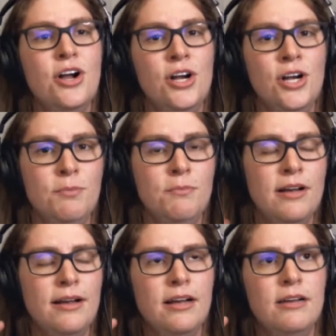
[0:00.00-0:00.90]
are
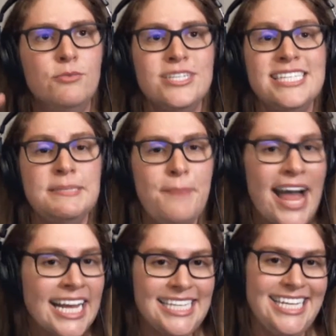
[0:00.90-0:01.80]

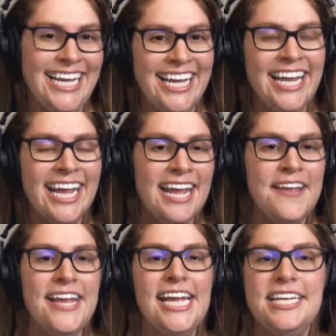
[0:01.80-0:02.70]
respected,
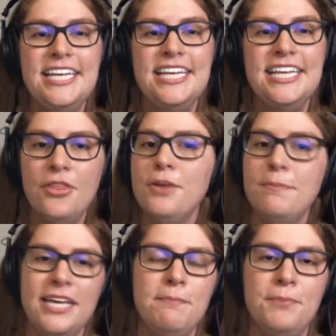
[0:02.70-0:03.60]
it gives other
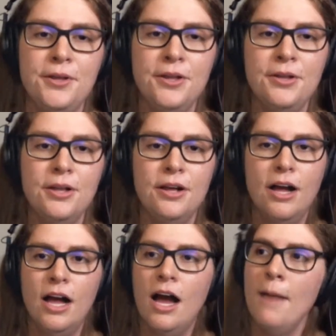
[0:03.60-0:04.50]
people
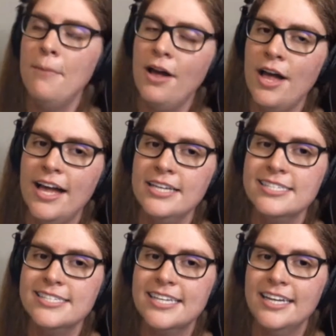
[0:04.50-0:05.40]
a
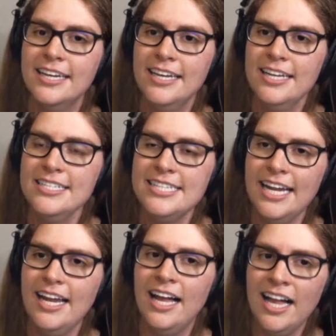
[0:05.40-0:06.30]
pause and
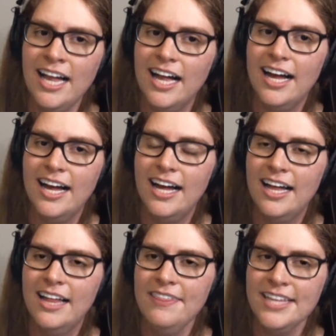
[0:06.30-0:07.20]
saying, huh,
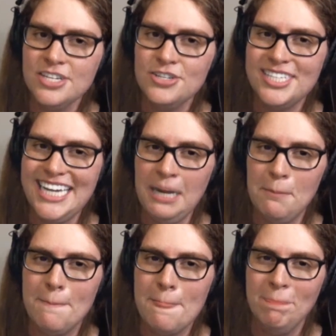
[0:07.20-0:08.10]
that's
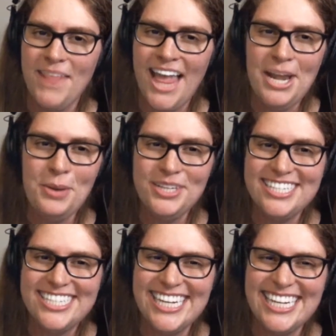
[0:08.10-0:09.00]
interesting. I know it's
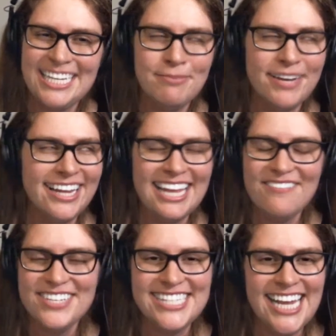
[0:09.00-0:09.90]
cheesy, but I
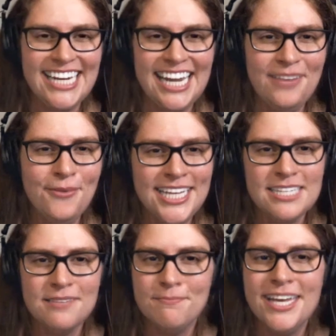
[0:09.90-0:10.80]
love the saying
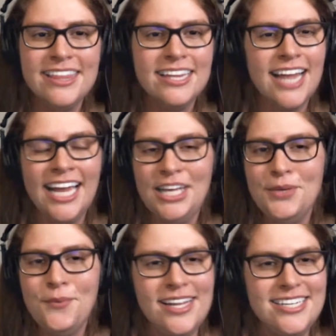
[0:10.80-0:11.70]
anyways. Be the light
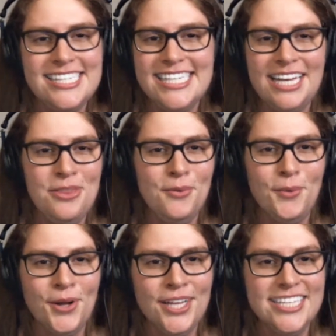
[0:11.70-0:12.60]
you want to see in the
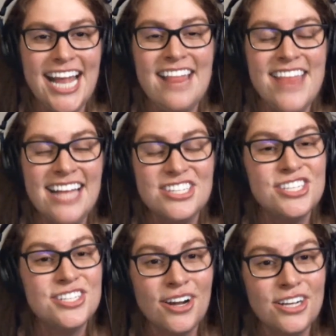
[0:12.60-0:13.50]
world. And that
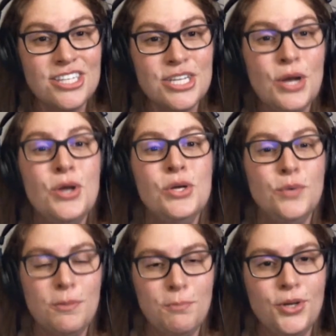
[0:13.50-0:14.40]
starts
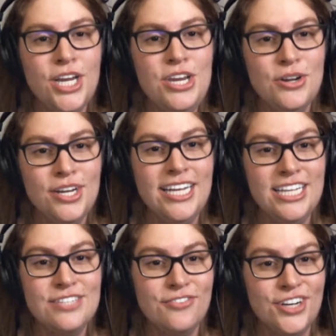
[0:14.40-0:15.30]
with putting your
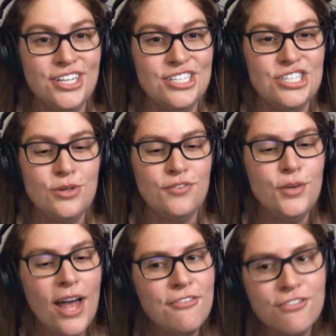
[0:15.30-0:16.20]
needs first. So if
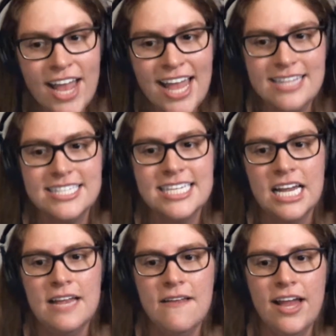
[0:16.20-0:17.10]
you have friends
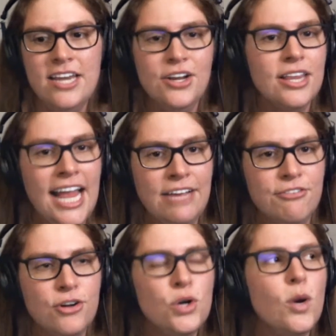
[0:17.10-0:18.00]
in your
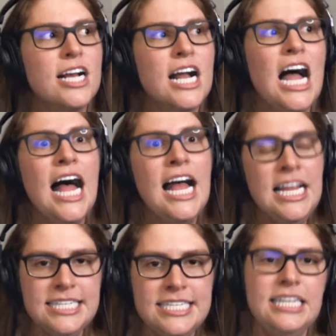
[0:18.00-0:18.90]
life who are
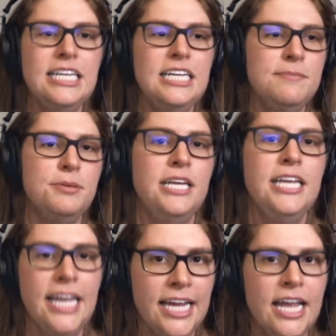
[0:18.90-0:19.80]
constantly
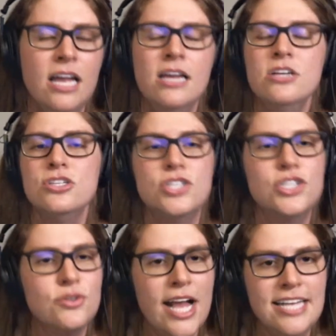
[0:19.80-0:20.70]
depleted,
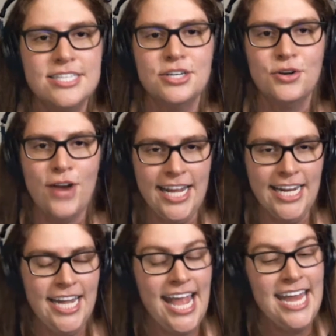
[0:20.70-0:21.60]
stressed,
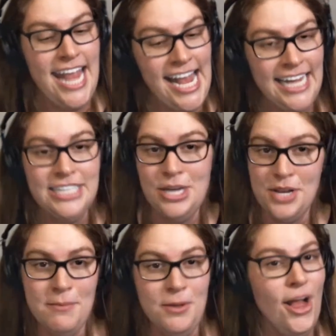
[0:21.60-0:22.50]
crying, and hey, don't
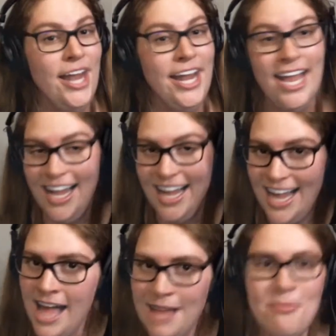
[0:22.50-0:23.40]
get me wrong,
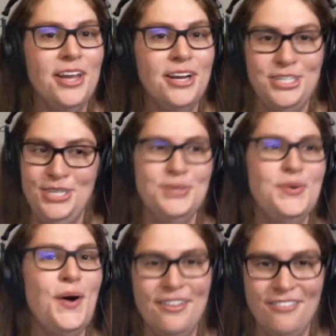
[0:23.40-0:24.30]
I'm there too
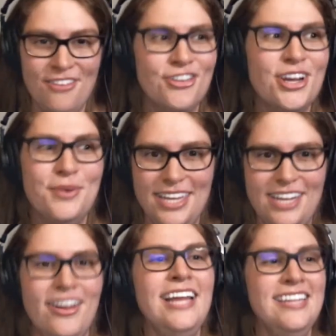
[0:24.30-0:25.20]
frequently,
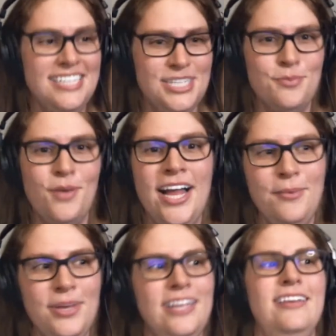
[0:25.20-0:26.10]
right? And this is why
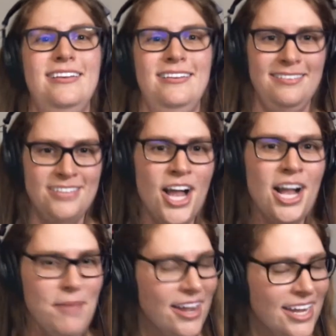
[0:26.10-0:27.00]
we talk
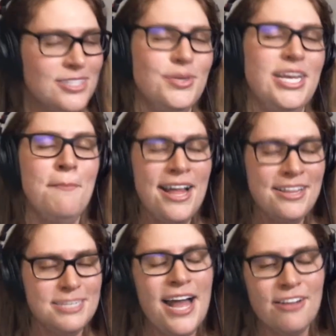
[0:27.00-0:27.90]
about it so we can
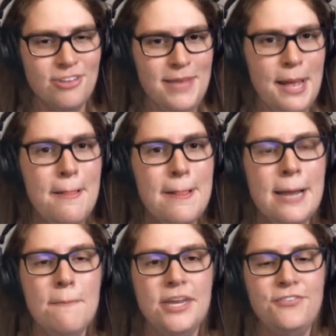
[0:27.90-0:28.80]
bounce back from it.
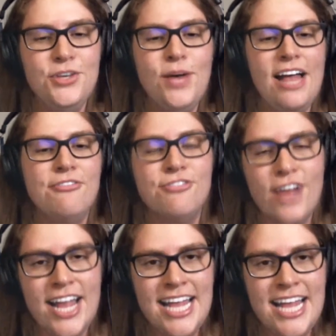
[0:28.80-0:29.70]
But if you have
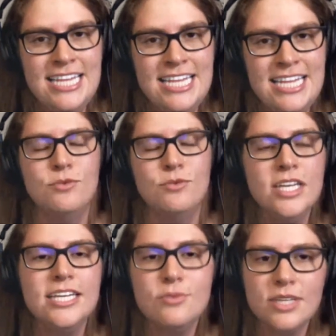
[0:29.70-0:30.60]
friends that are
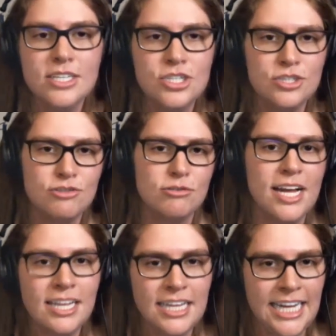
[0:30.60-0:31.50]
really, really
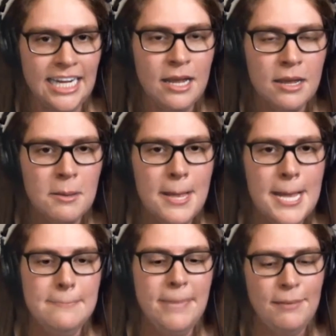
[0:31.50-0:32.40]
struggling,
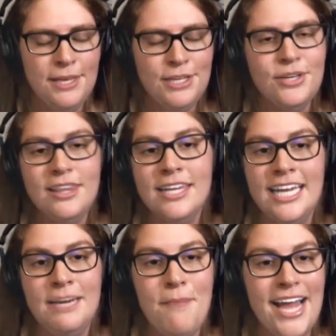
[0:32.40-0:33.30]
maybe you could
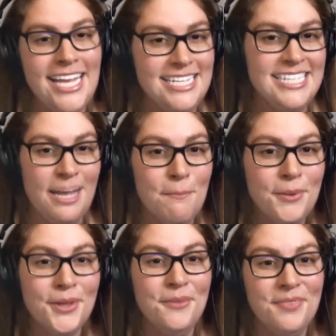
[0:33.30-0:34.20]
lead by
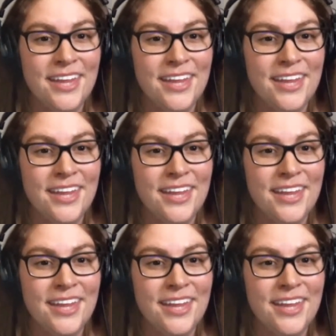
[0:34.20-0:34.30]
example.